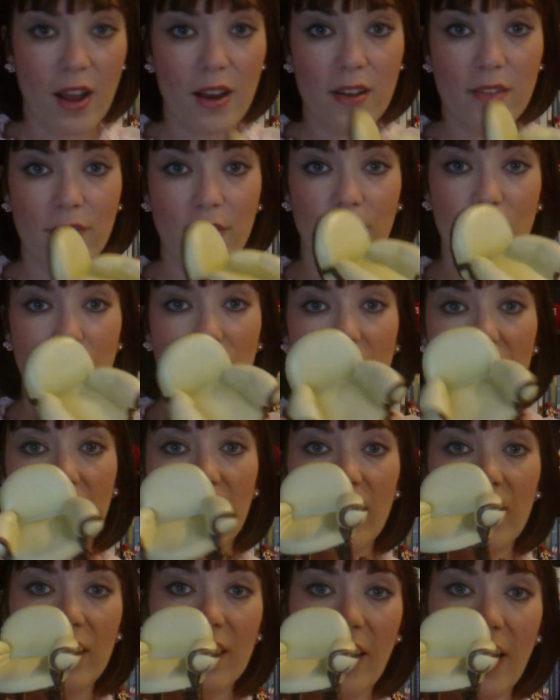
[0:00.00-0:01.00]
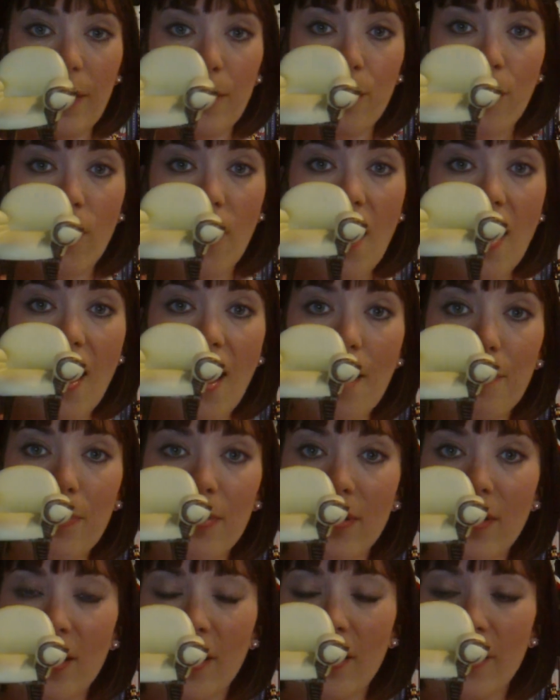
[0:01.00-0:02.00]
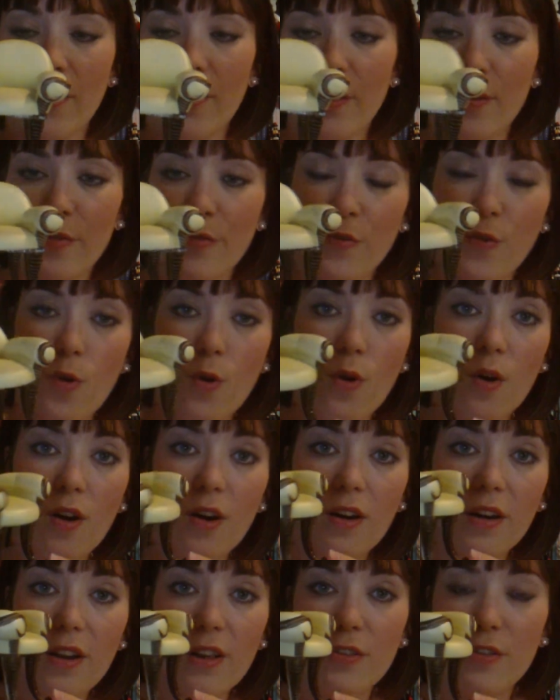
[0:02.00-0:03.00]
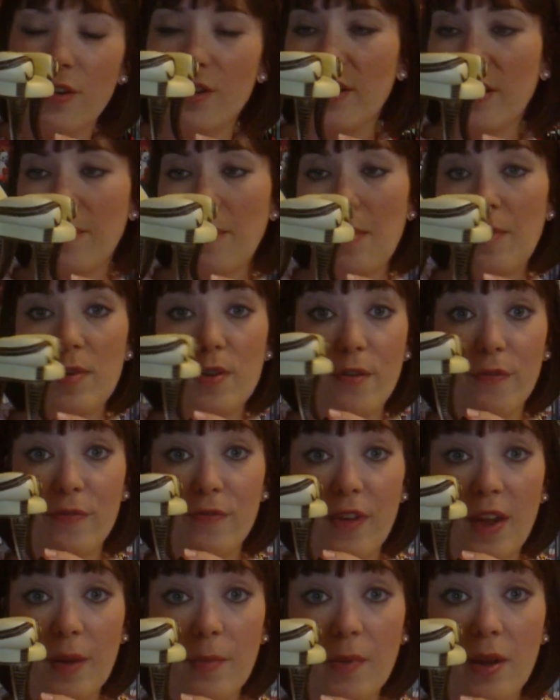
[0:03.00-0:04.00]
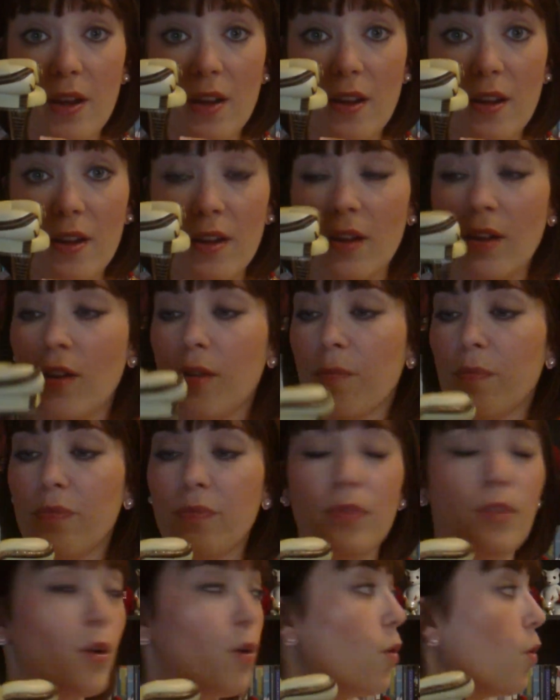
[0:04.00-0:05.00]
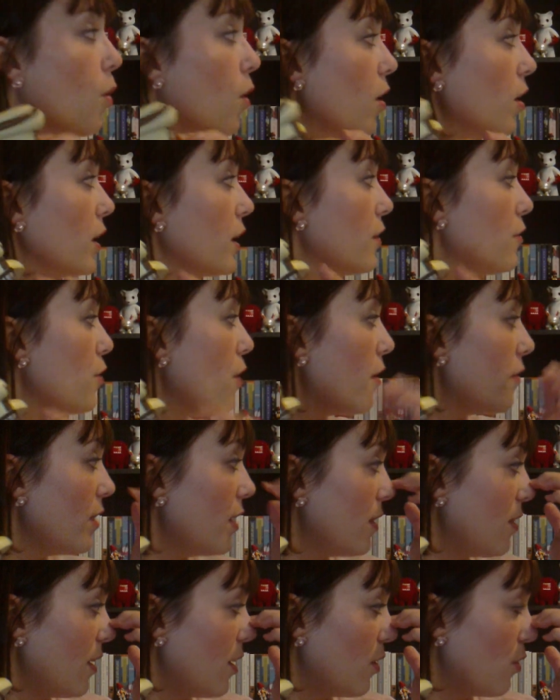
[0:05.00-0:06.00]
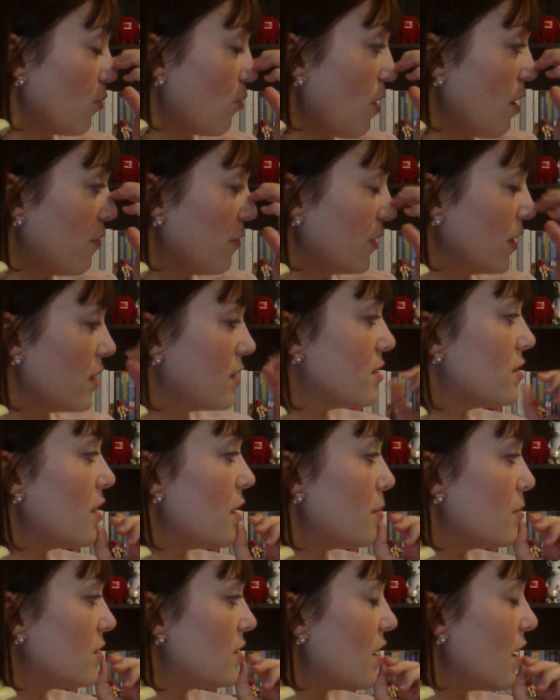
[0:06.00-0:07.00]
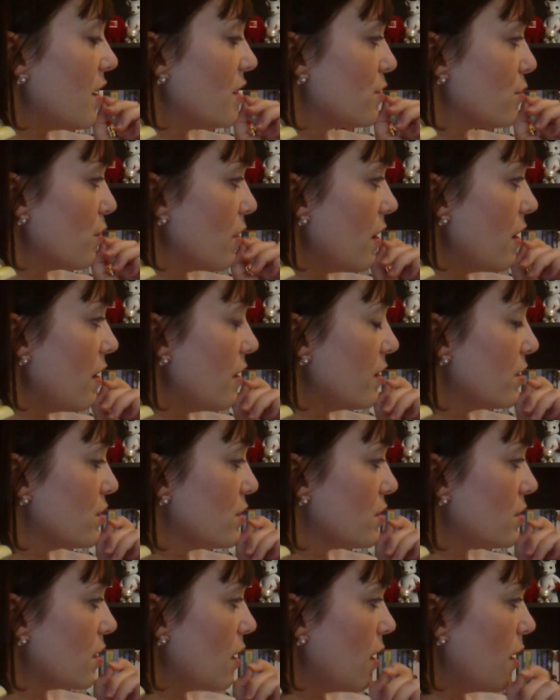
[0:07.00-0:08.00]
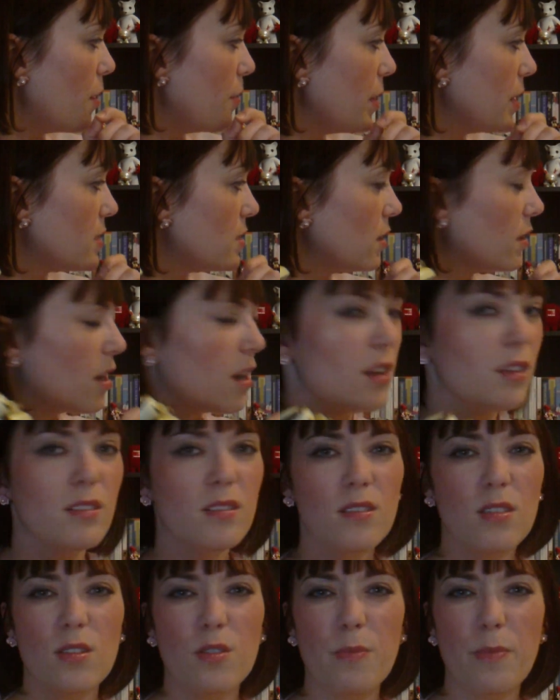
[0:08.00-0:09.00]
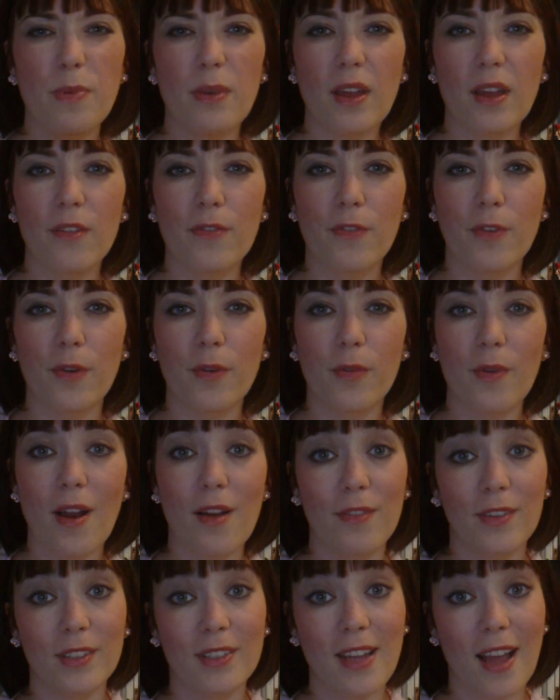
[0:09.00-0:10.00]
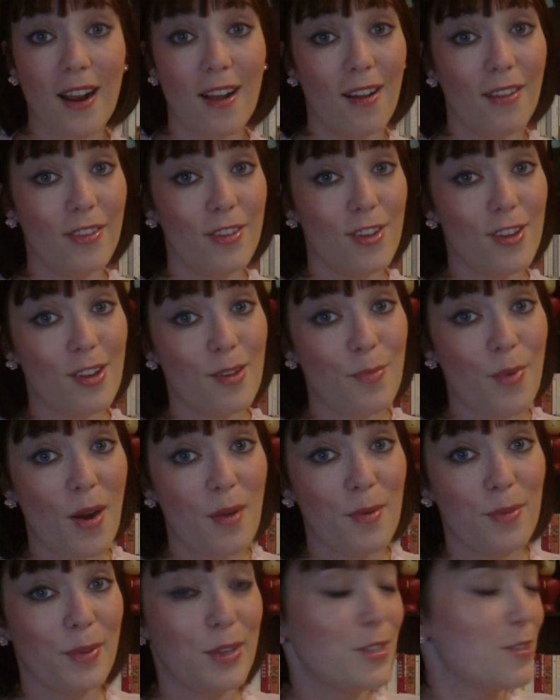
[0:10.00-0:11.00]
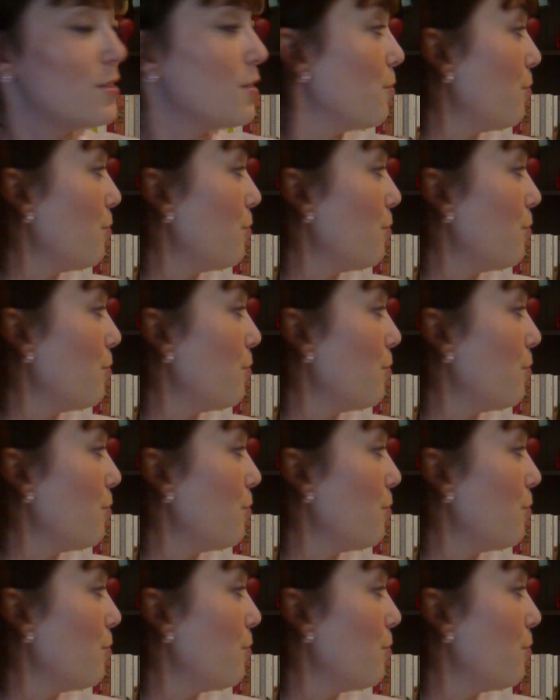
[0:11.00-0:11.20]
kind of a good like prop for either like maybe your Figma, or like if you have anything roughly in the same size range. It's a little too big for Reveltech, although you could probably do